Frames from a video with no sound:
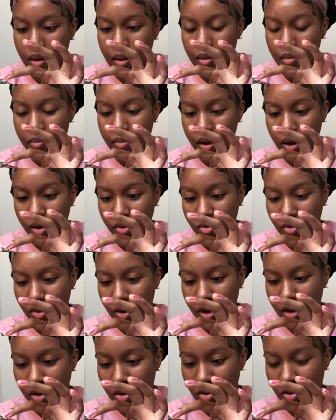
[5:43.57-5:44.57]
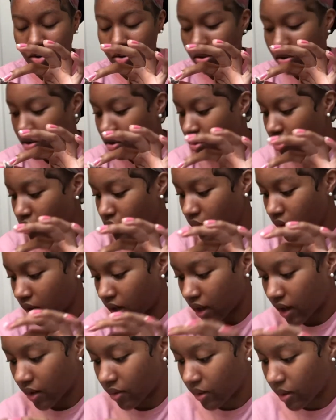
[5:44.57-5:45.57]
But I don't know how to do it
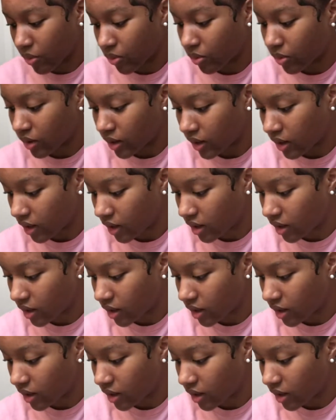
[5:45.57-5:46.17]
how I want it.